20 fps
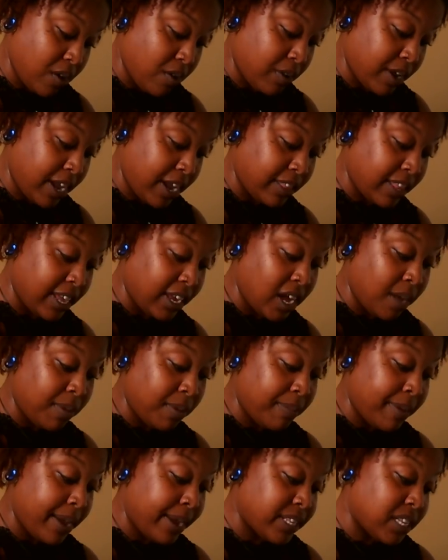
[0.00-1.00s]
Okay, they coming
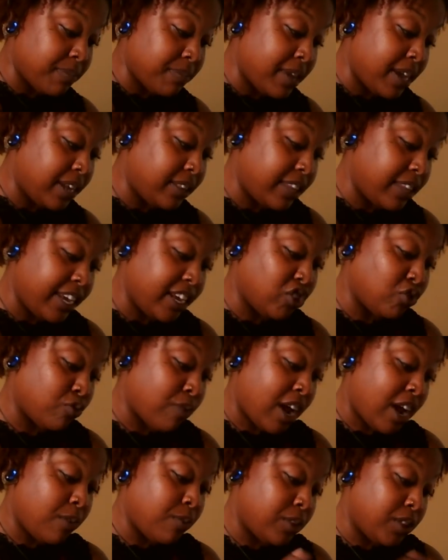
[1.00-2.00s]
back to make things
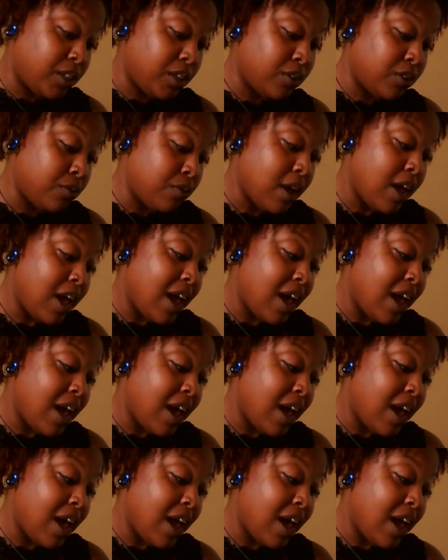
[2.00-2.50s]
right with you.